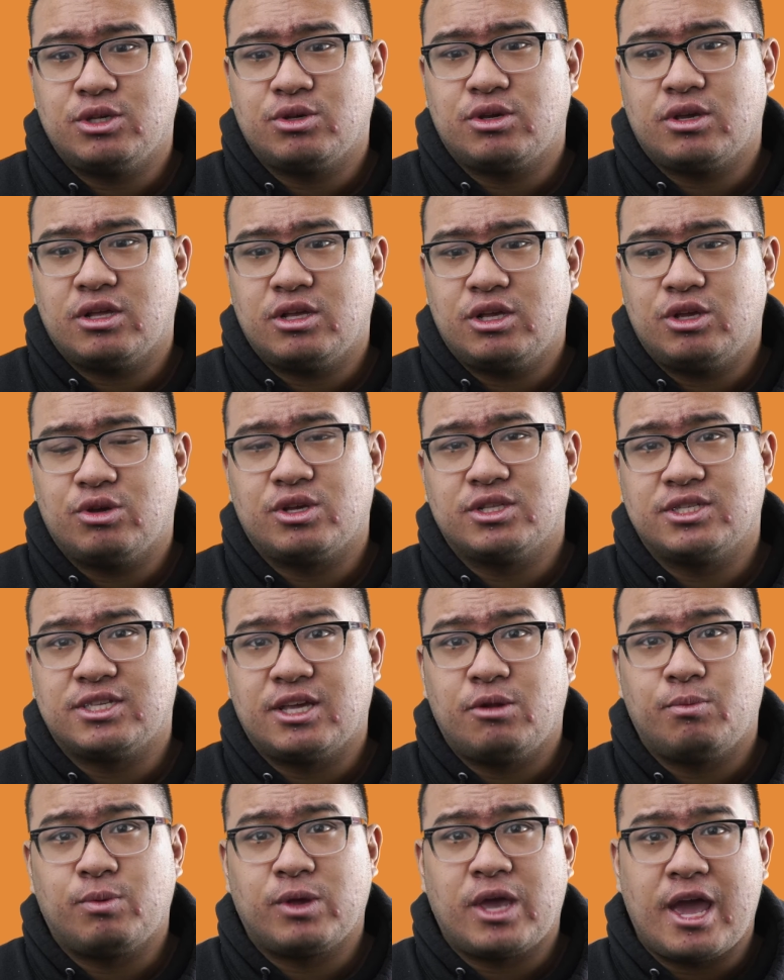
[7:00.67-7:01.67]
you can
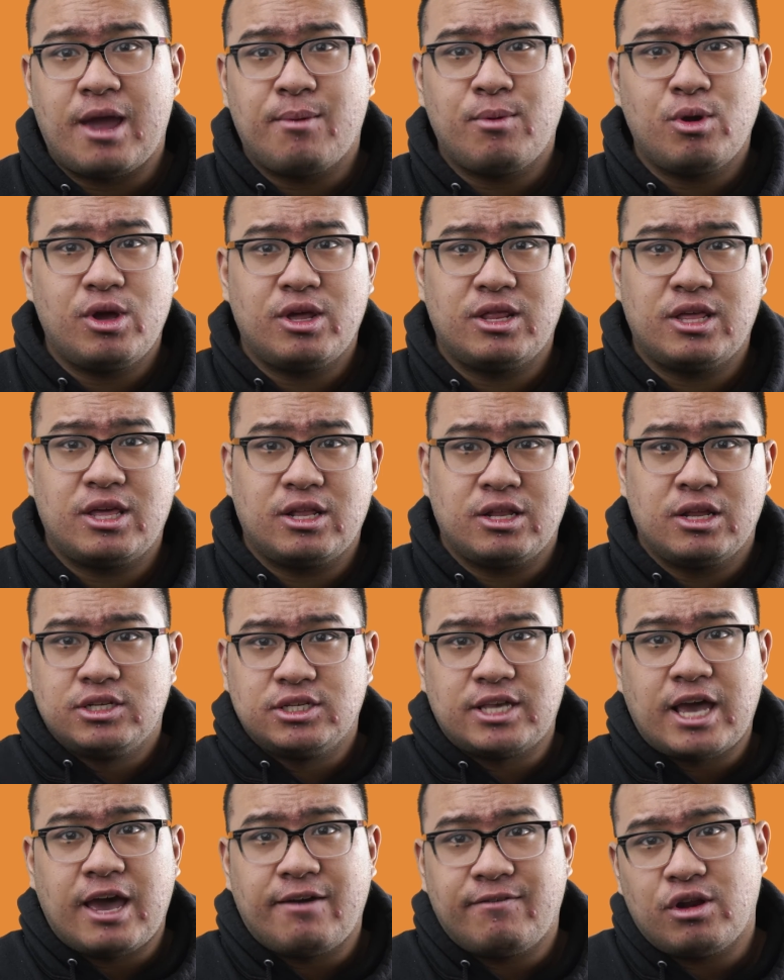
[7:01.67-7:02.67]
set up a camera and then
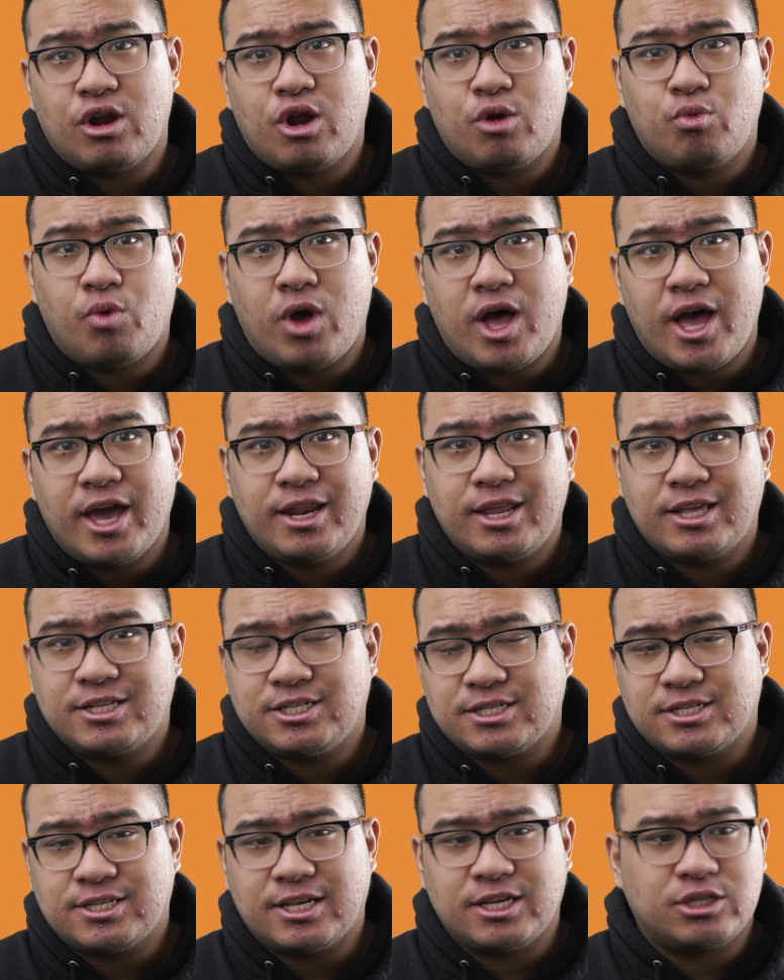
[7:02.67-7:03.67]
just have it on wide and
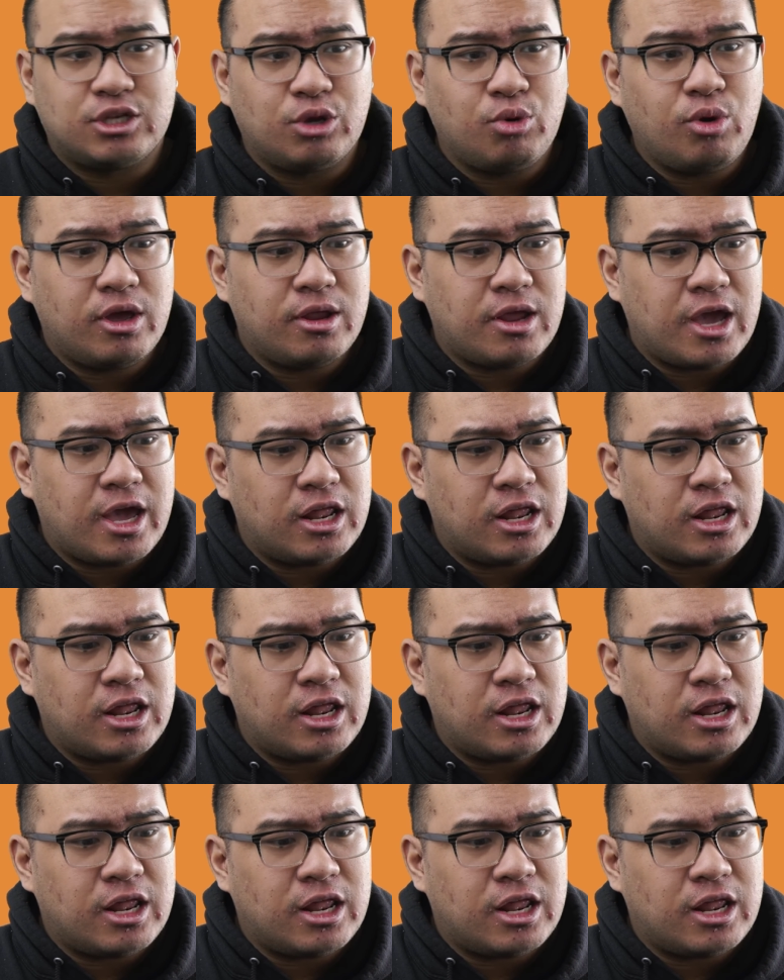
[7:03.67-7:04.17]
just like do it,